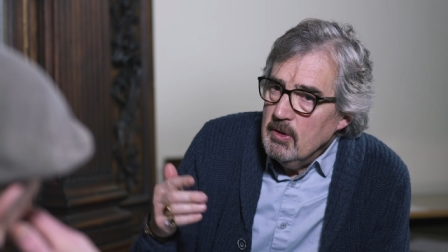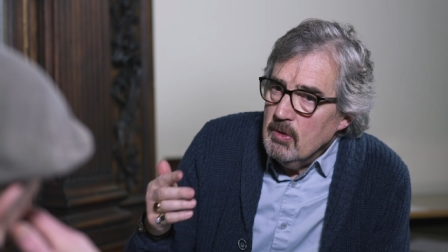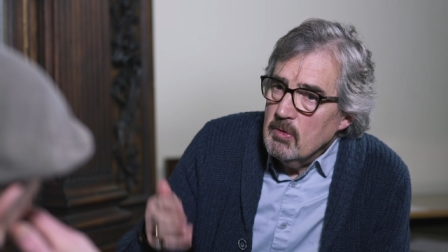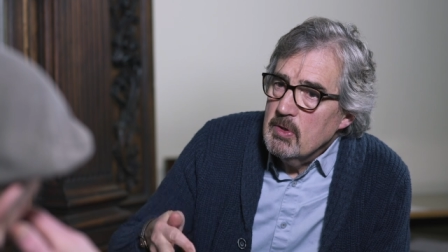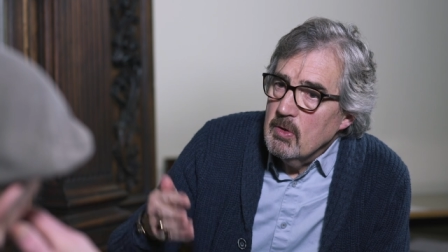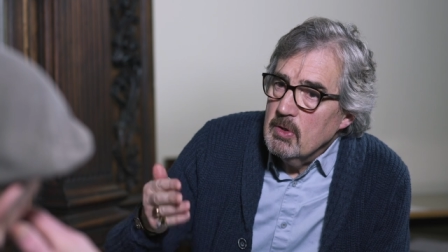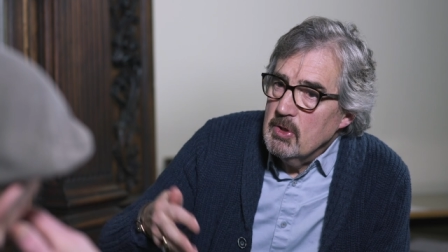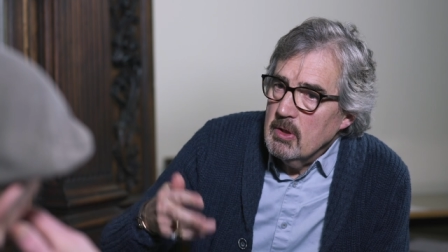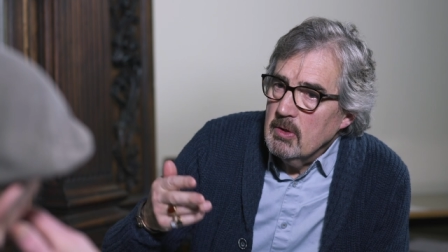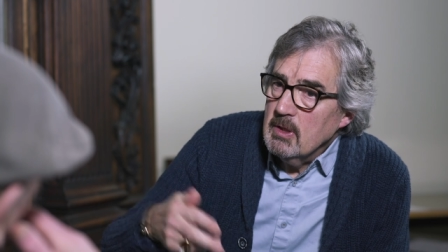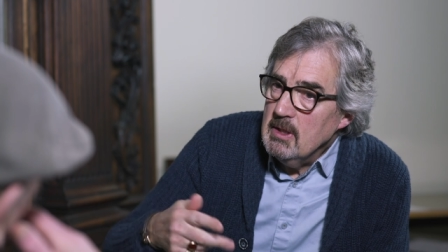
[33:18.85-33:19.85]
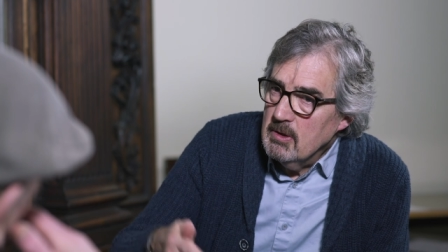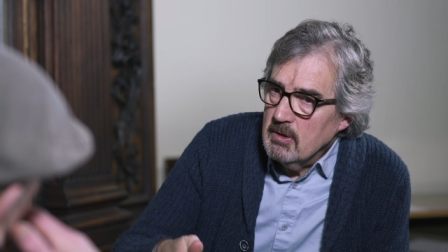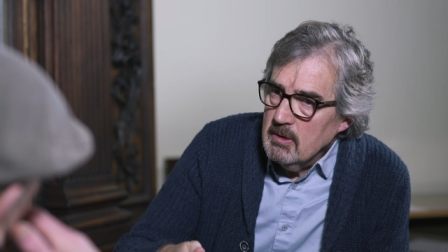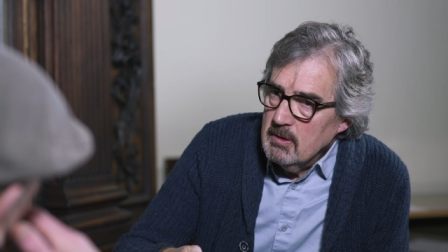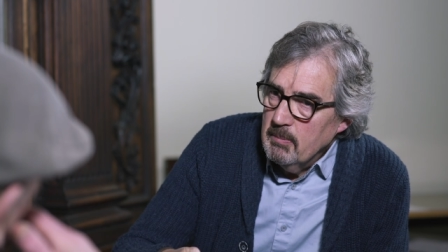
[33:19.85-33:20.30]
you saw John
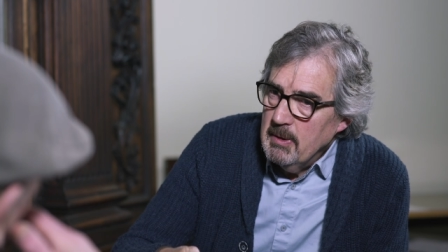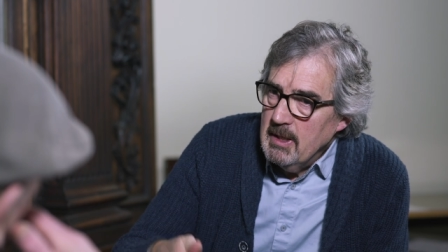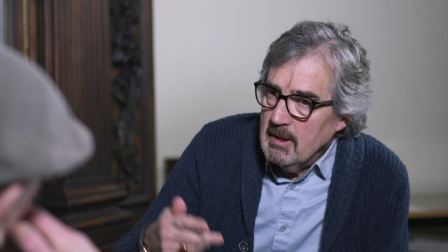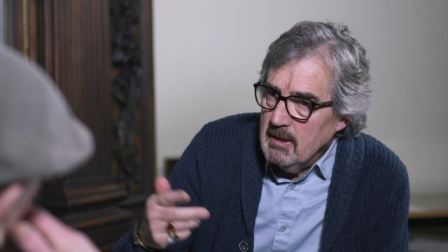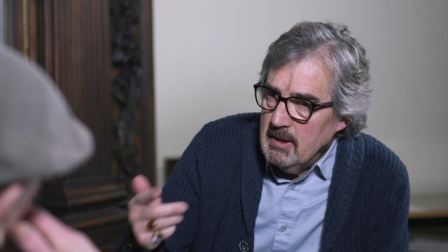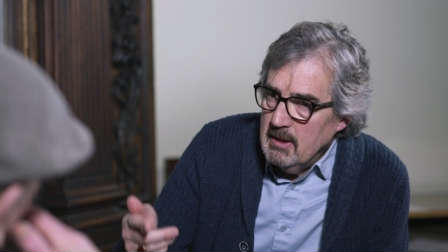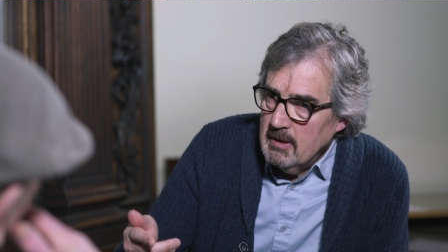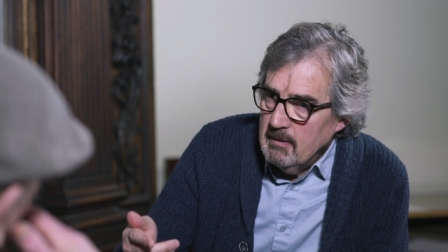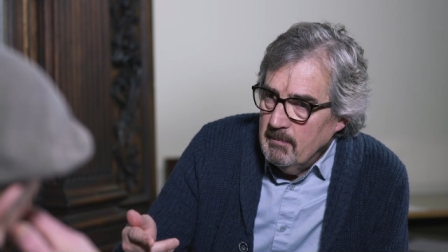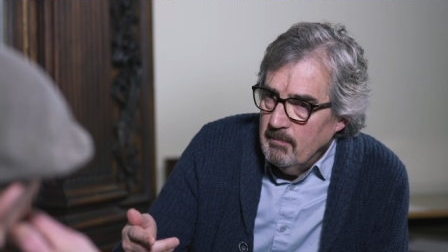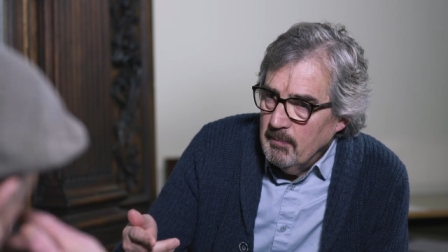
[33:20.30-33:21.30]
Gielgud playing Lear.